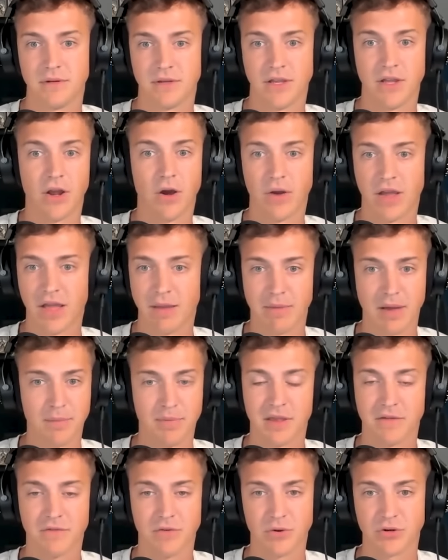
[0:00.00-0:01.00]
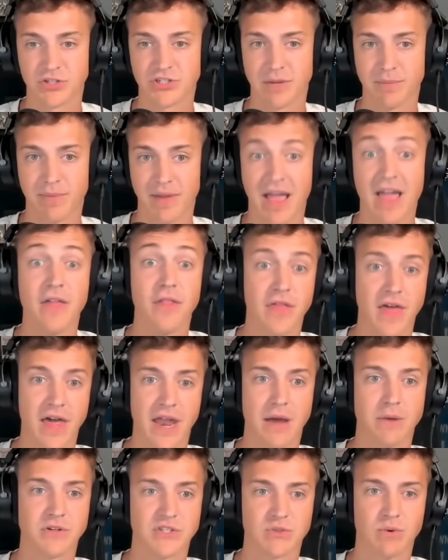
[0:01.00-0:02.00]
you know, hit my peak viewership, and
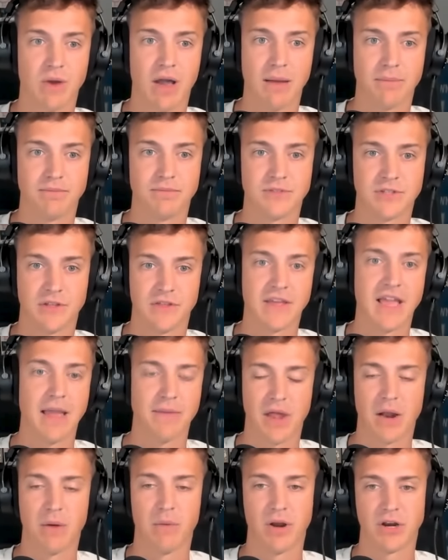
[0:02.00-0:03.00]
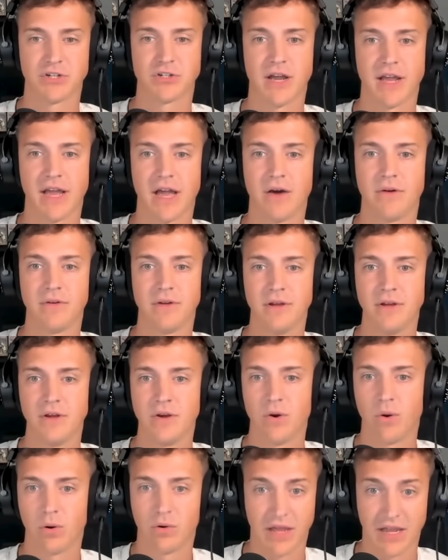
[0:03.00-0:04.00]
then I would swap to the game that I want to try out
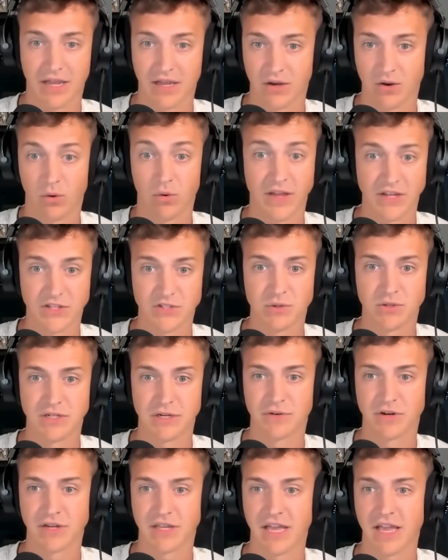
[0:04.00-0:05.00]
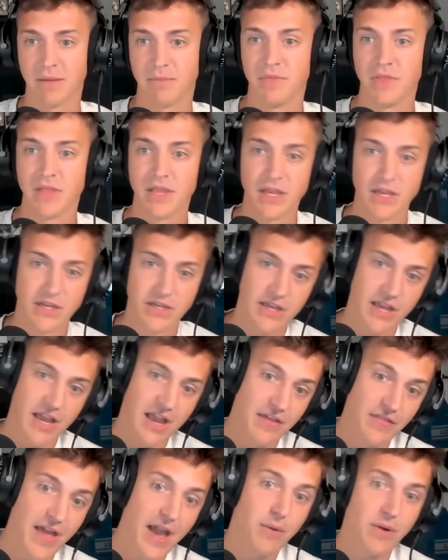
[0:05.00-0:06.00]
or to a different game.
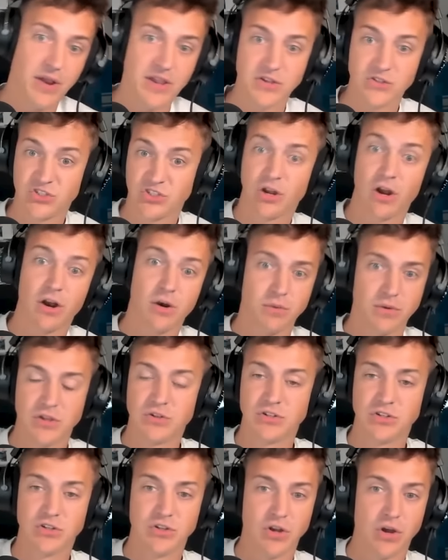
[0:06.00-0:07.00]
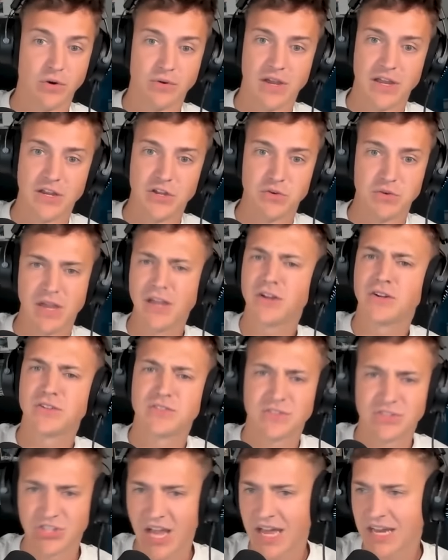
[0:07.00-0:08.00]
And that way you start, you know, and you get your
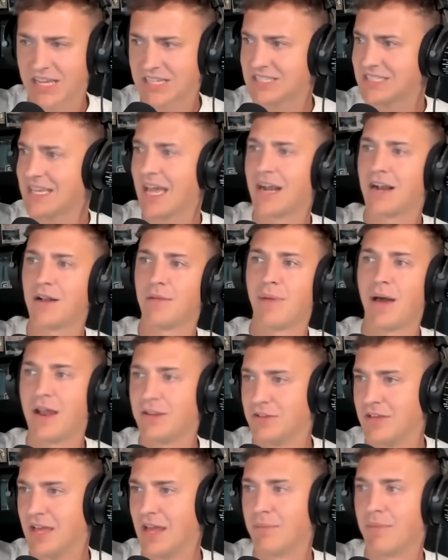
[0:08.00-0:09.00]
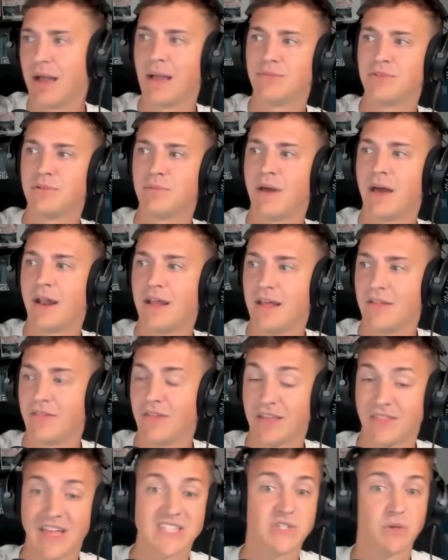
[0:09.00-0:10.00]
chat excited about it. You get them hyped about it. And
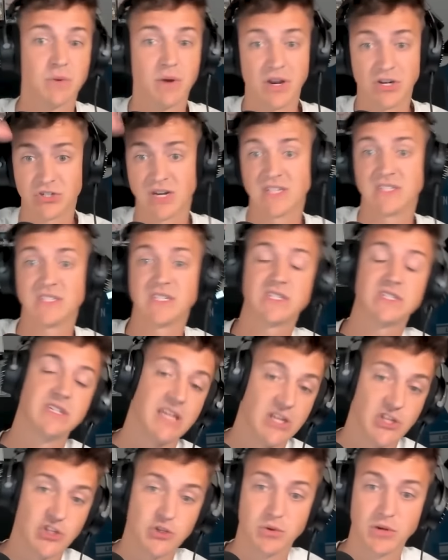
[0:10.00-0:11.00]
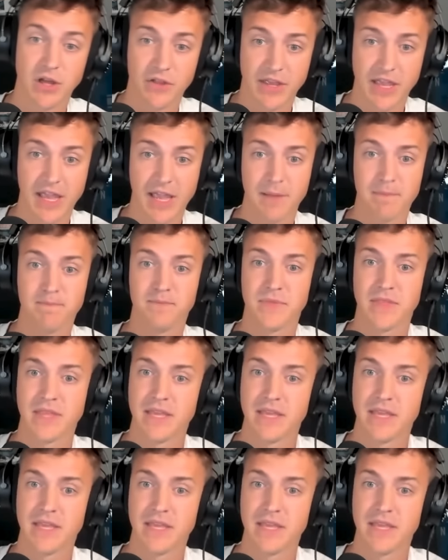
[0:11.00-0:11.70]
like, that's a way to transition into another game.